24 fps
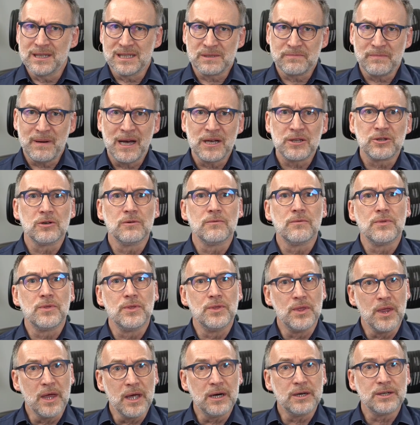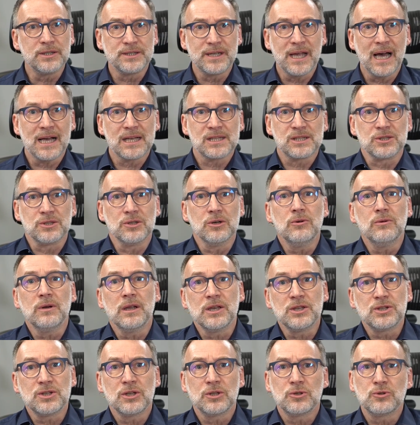despite of their DAX
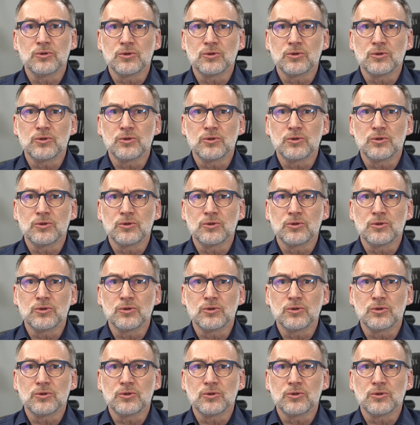knowledge,